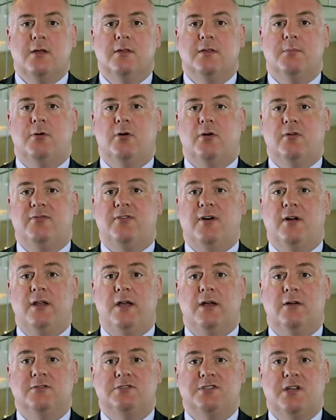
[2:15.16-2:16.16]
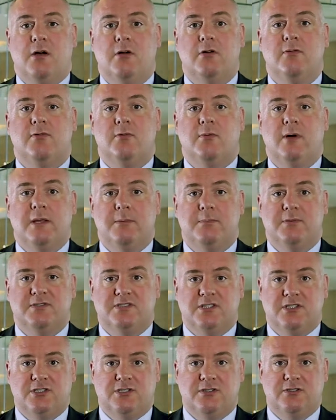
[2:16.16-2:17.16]
The portfolio's overweight
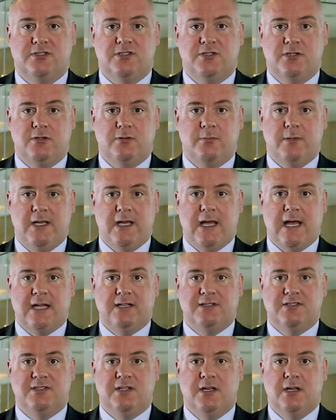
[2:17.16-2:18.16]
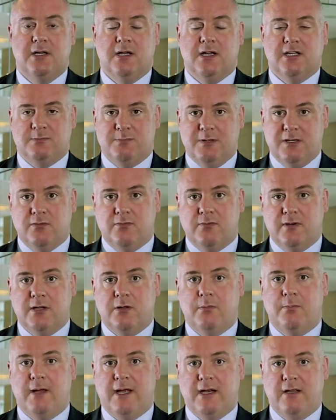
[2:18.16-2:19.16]
position to UBS has been a real
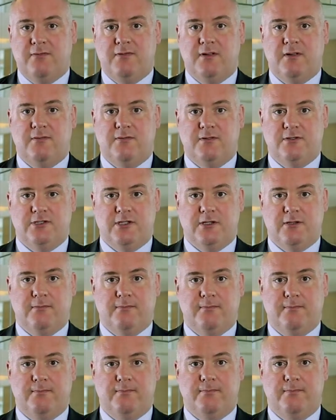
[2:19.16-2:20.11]
benefit for June.